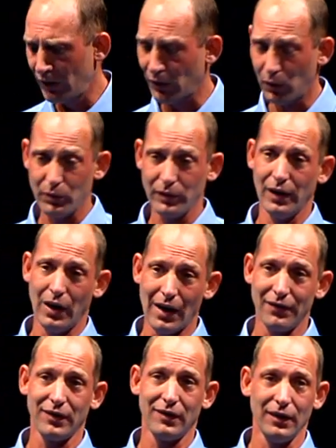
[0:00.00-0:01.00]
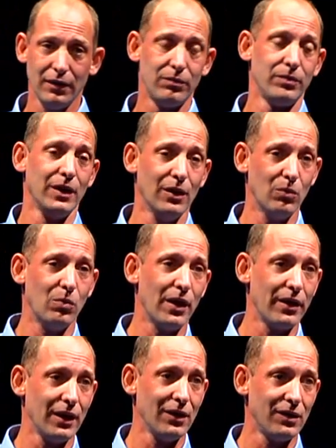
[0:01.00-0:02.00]
So, obviously, one
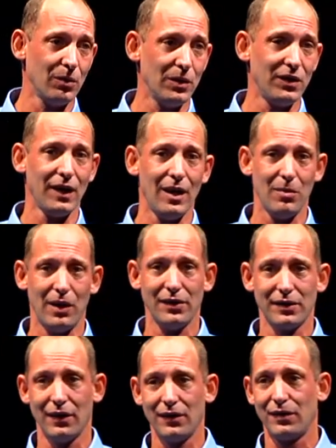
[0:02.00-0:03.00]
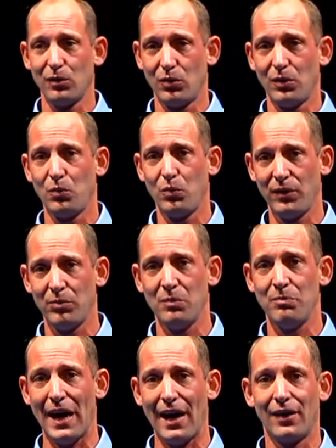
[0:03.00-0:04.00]
of the things that we say about ourselves is that we've
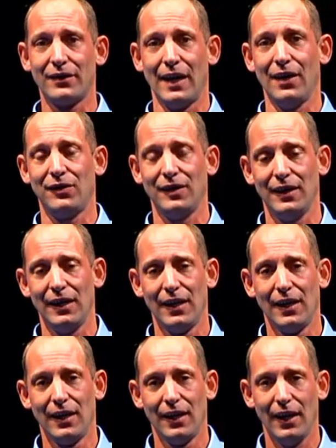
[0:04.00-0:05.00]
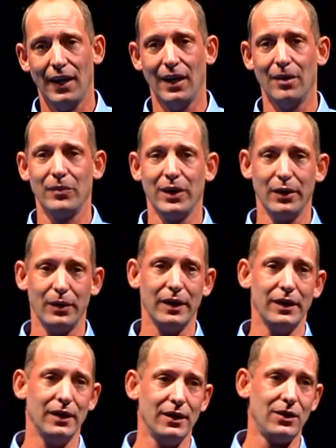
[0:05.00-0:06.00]
been battle tested.
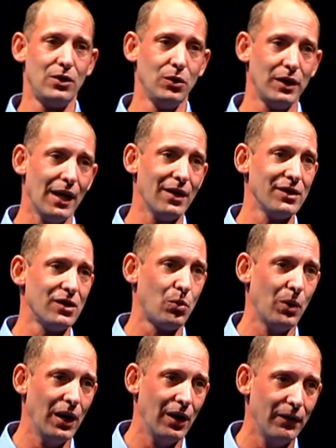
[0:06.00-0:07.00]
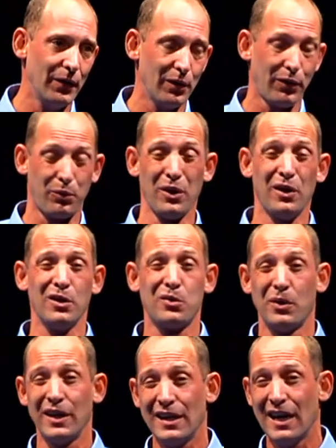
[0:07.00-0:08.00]
In 2012, there were
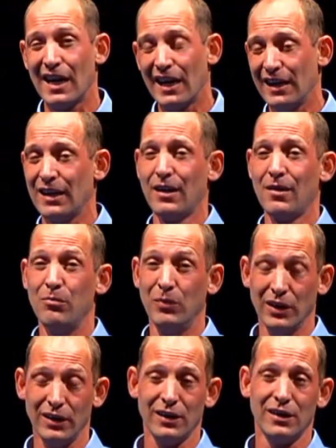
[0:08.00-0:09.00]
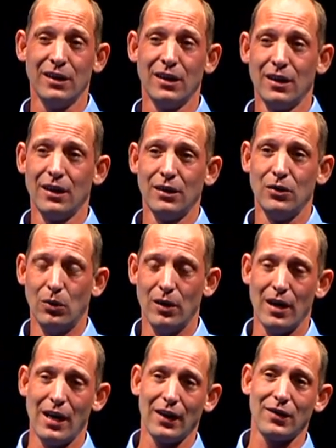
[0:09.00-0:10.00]
329 million door
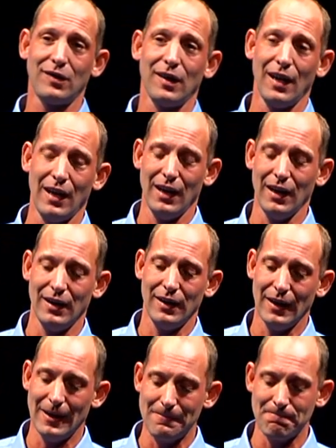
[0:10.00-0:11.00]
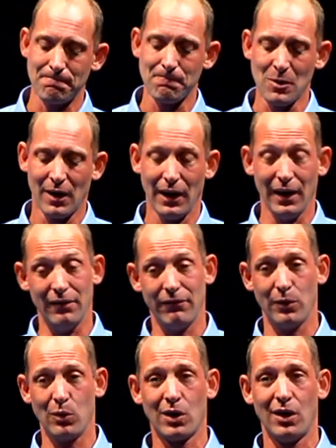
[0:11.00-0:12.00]
knocks and phone